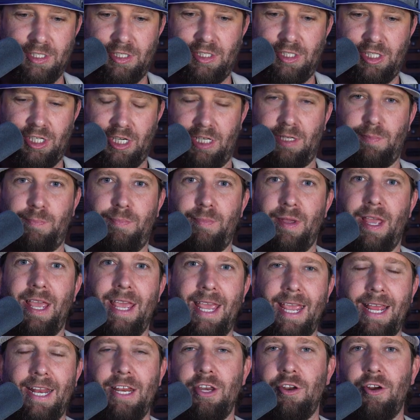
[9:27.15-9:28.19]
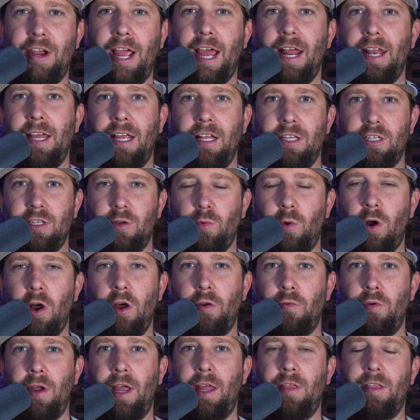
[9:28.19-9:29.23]
just hitting your head against the
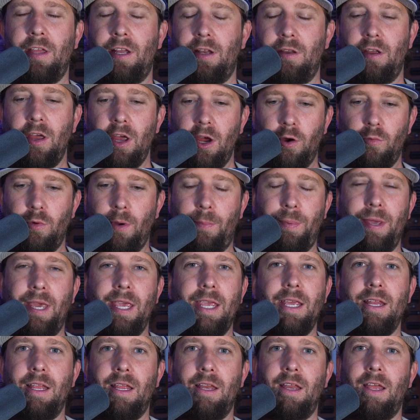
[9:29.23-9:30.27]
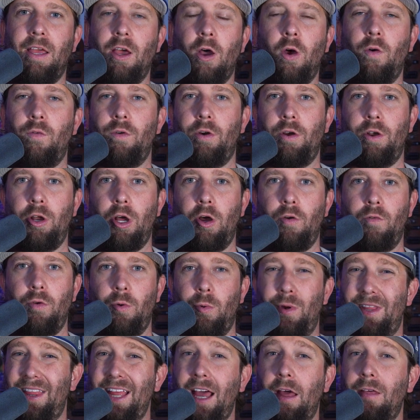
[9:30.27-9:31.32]
wall and then repeating it over and over
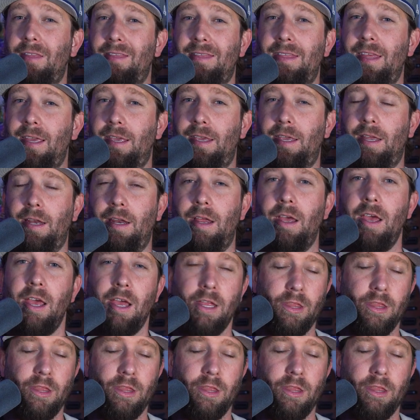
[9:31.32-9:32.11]
without thinking.